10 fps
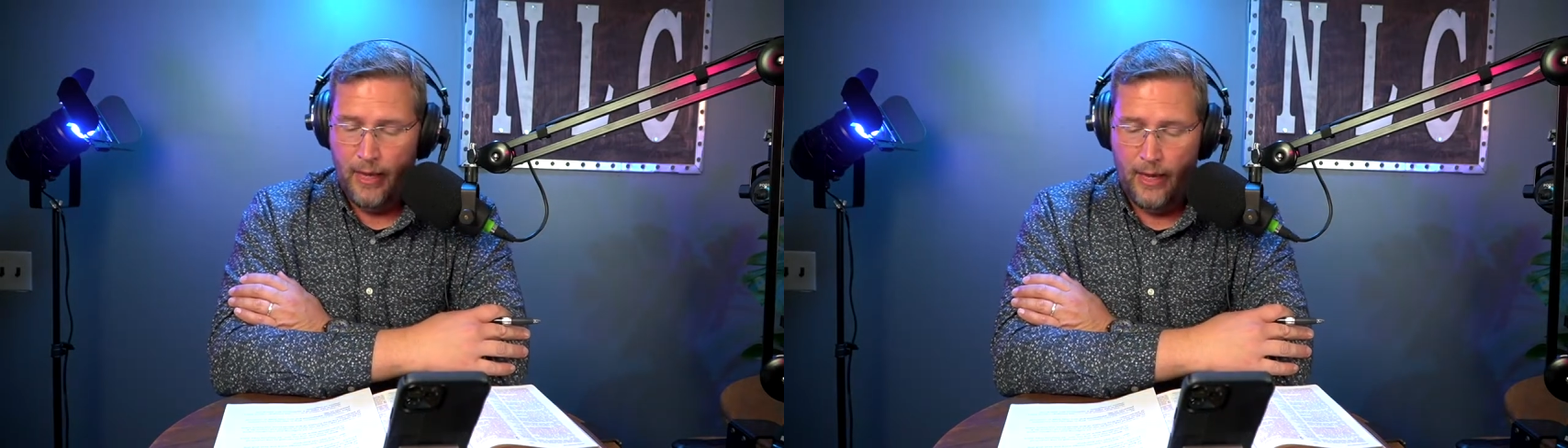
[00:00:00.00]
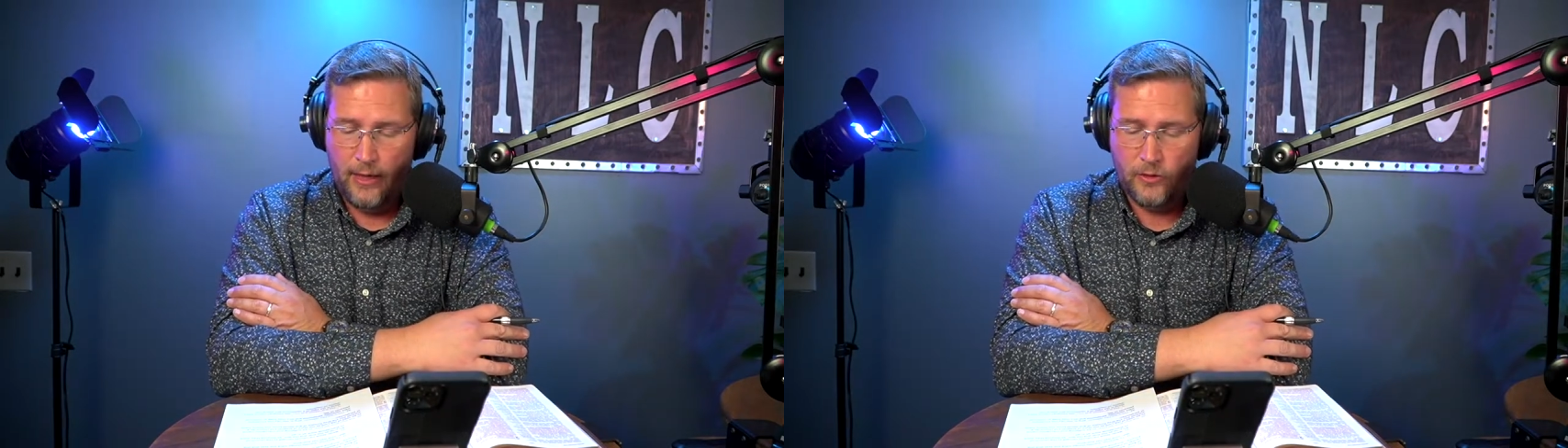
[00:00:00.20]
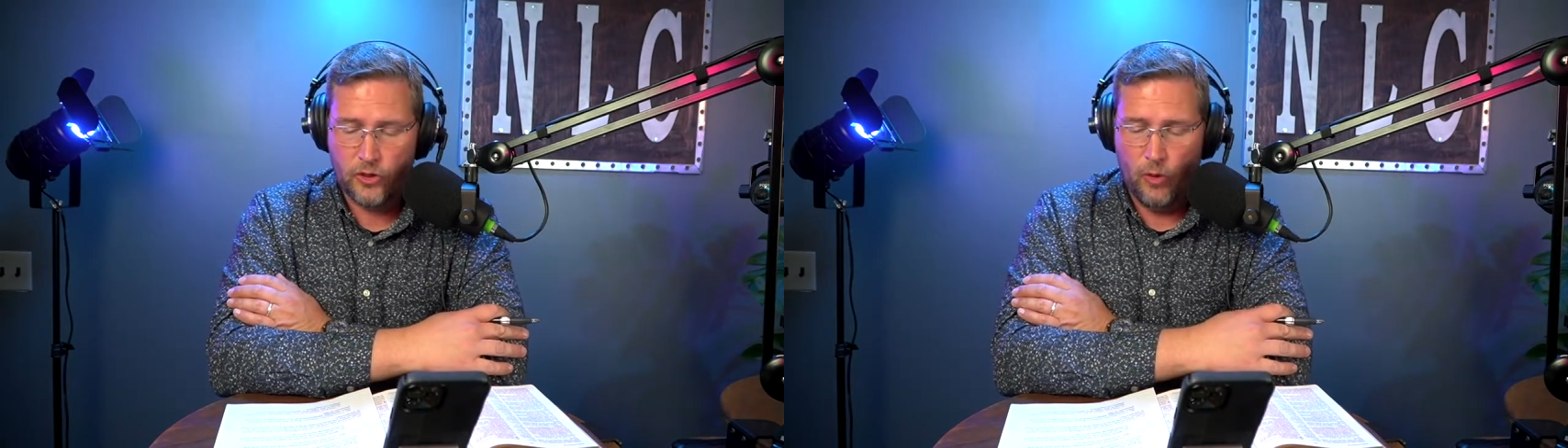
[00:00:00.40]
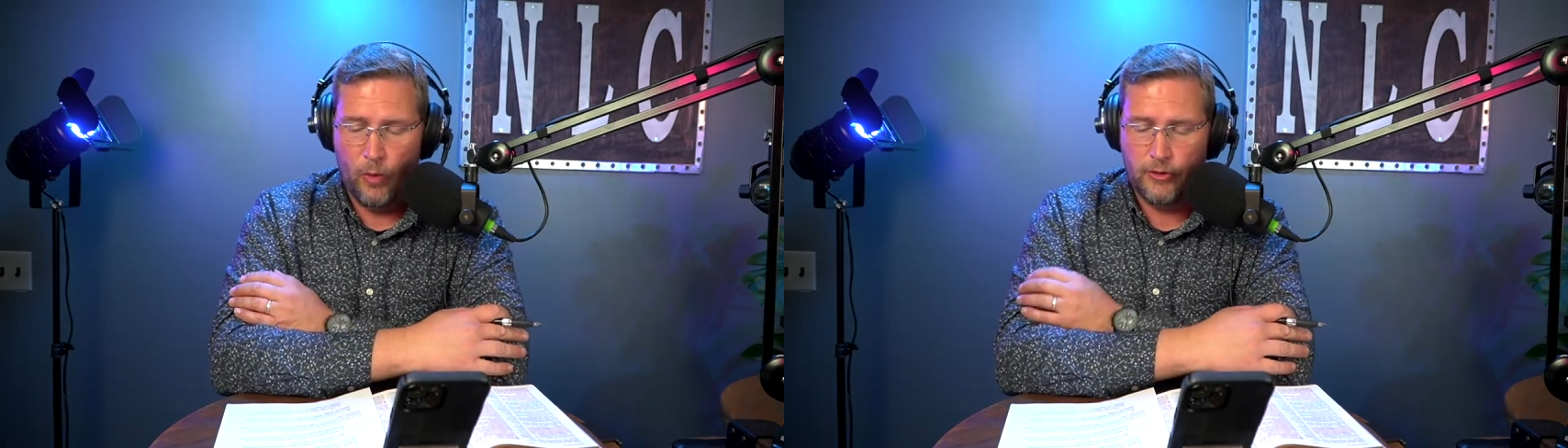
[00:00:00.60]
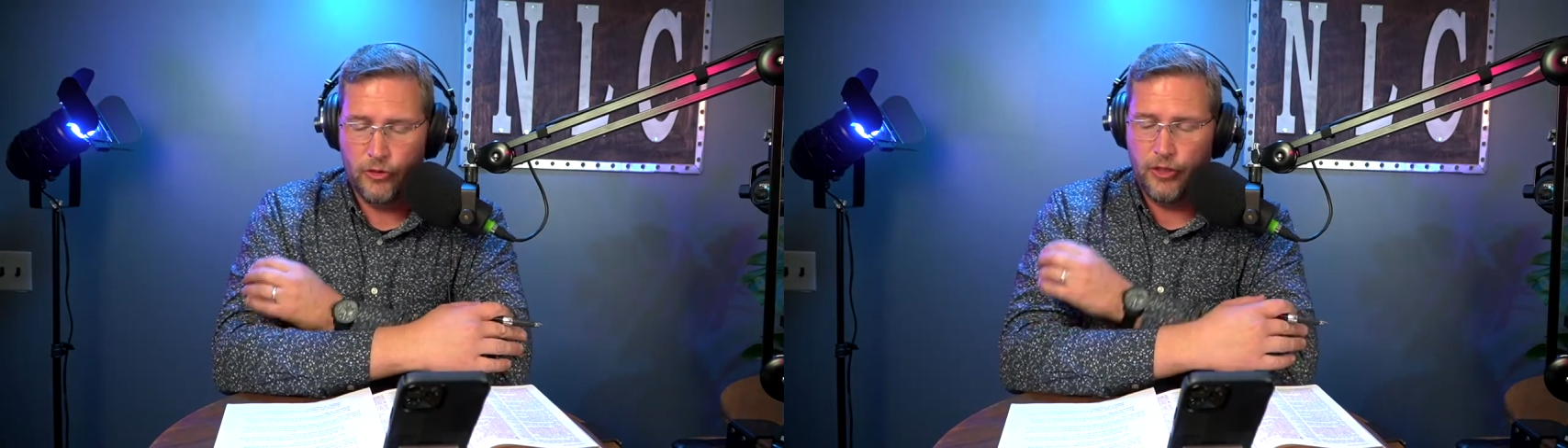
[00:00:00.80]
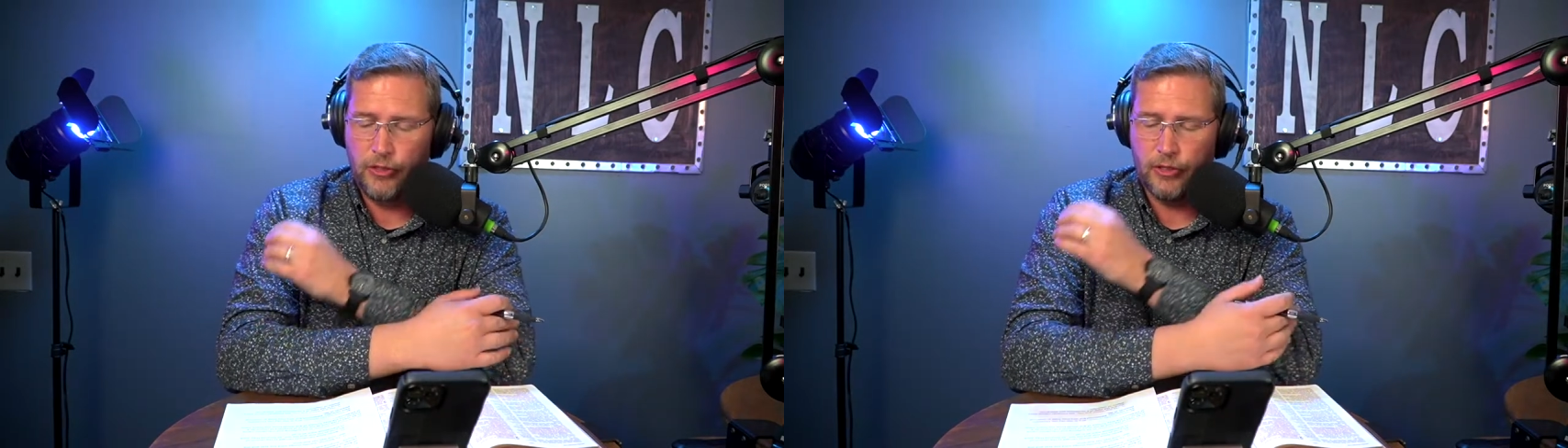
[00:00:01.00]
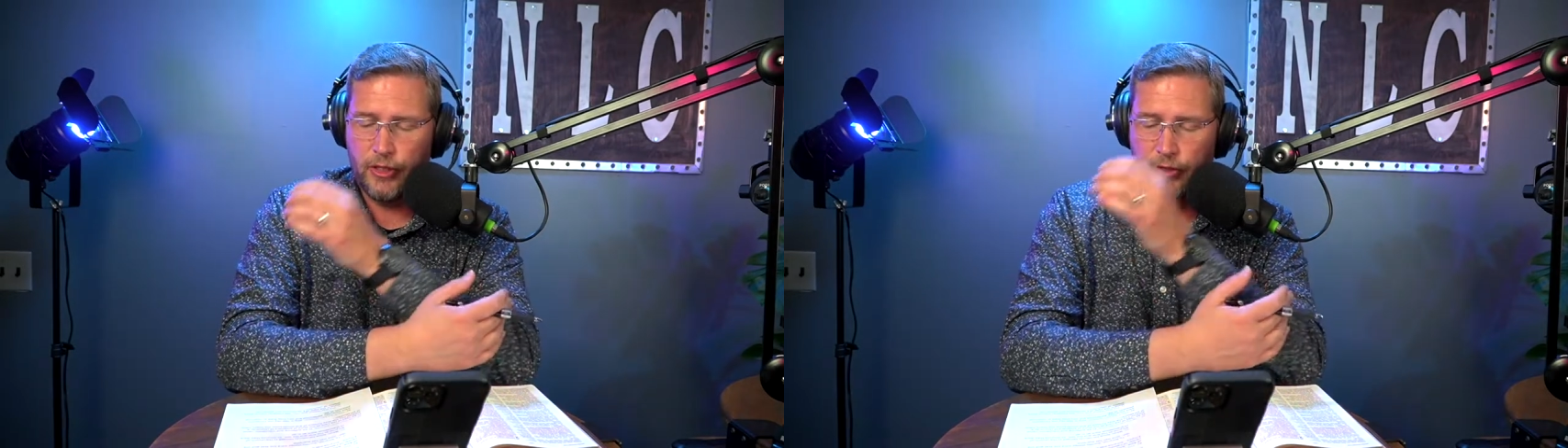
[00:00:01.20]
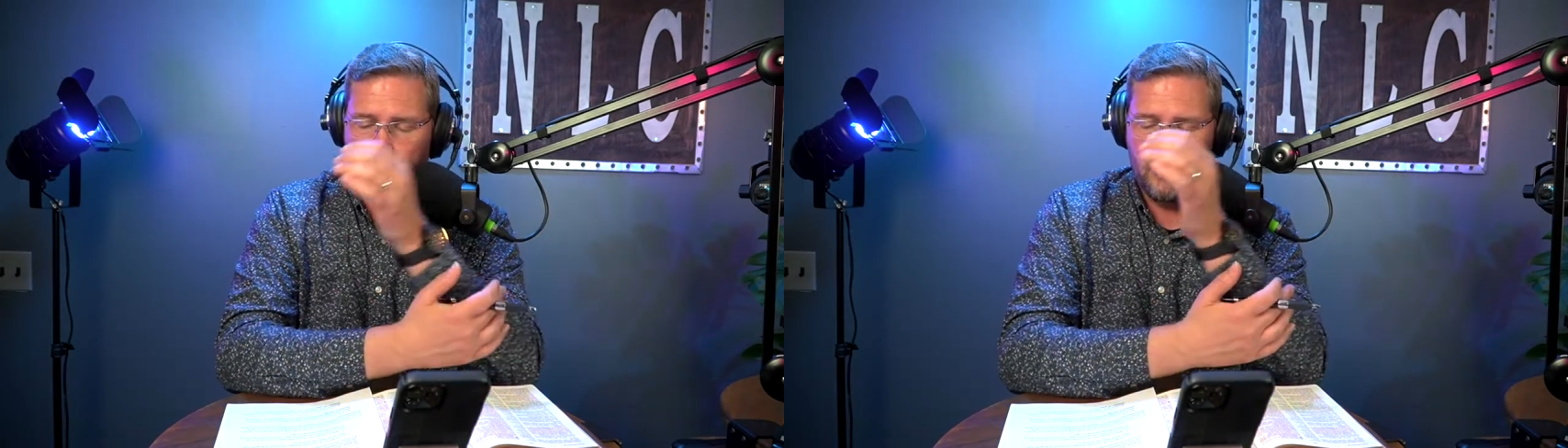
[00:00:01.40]
And so when
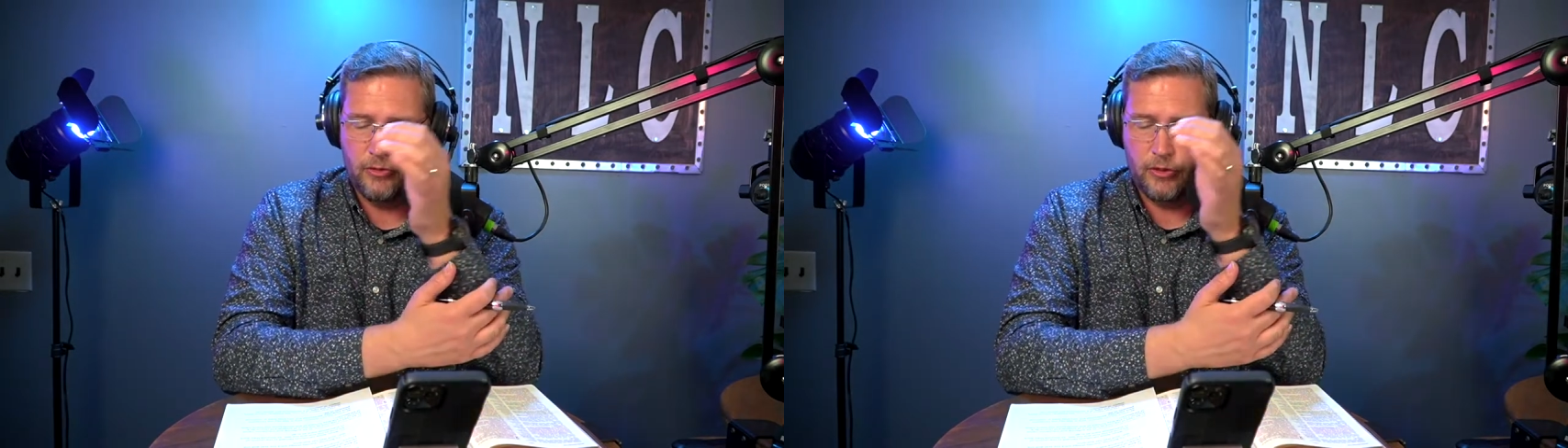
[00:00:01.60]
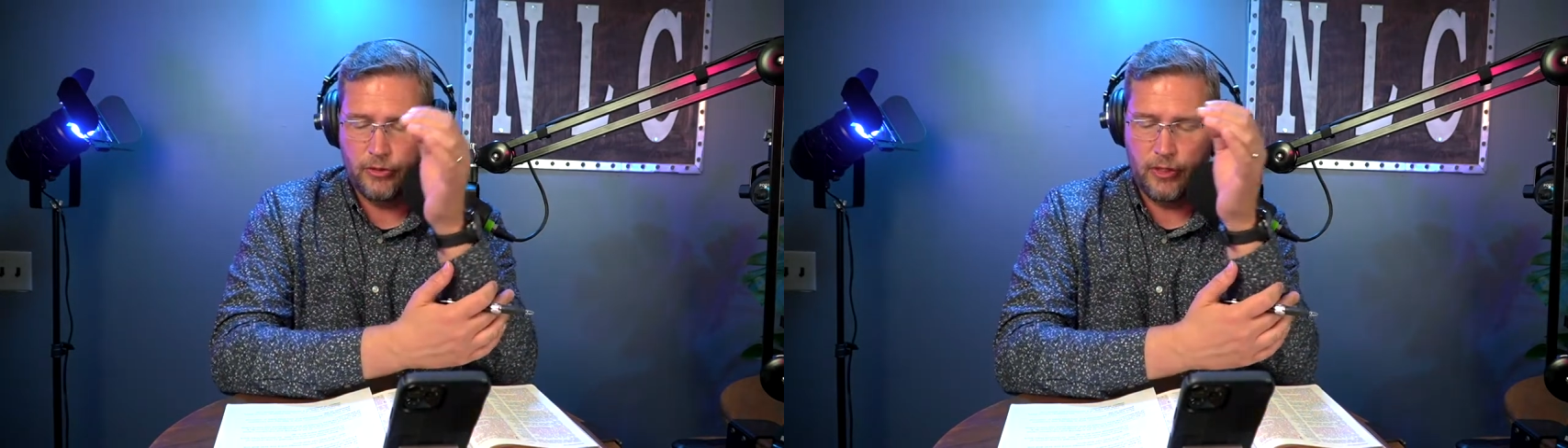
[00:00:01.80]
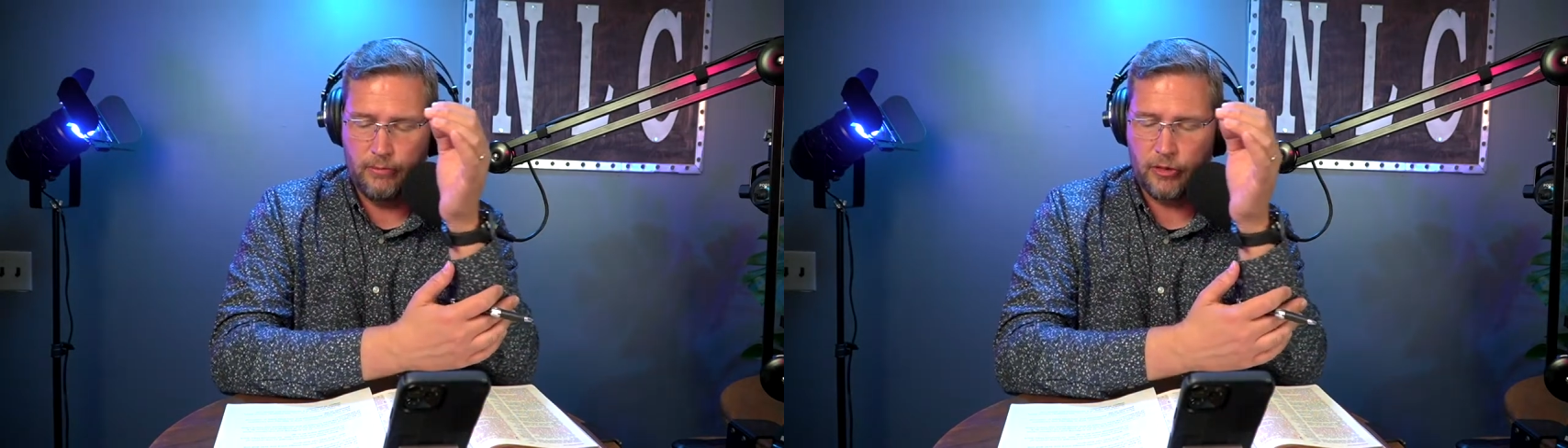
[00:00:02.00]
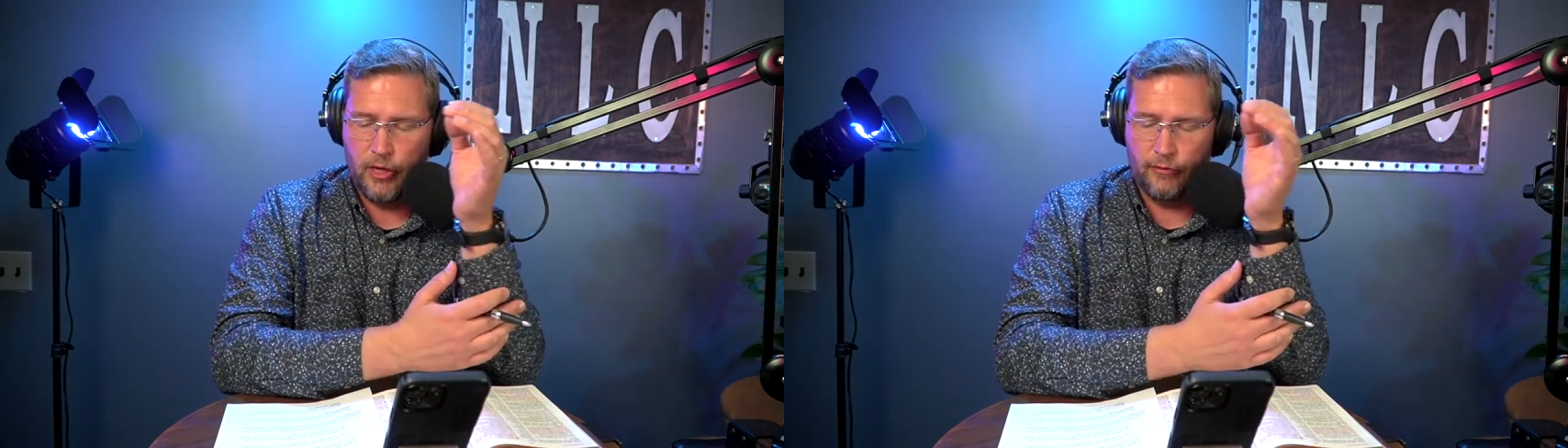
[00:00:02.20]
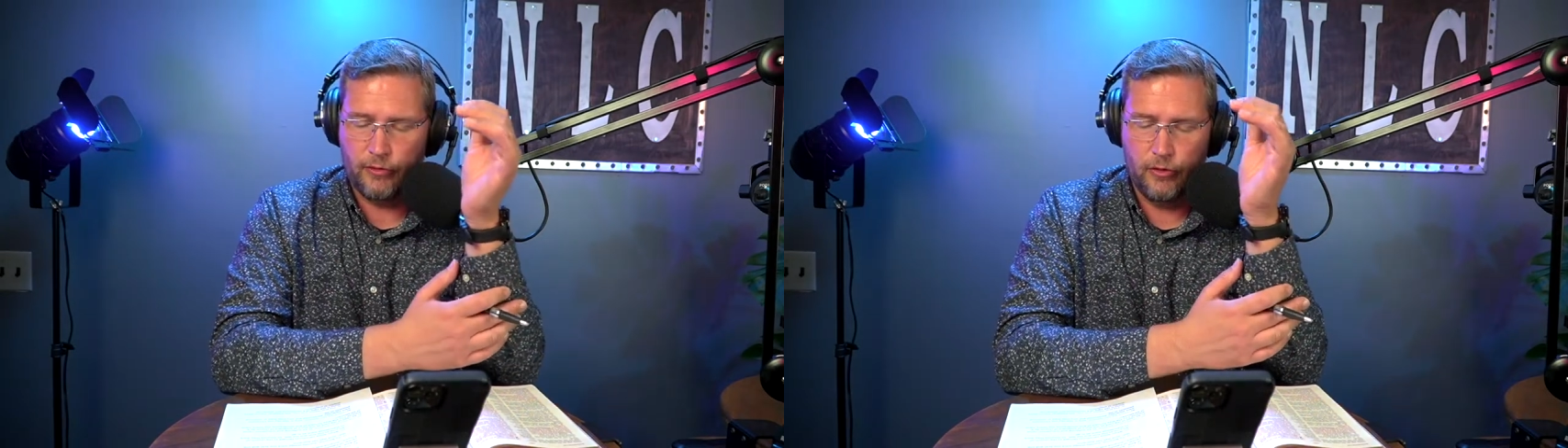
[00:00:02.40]
Jesus introduces himself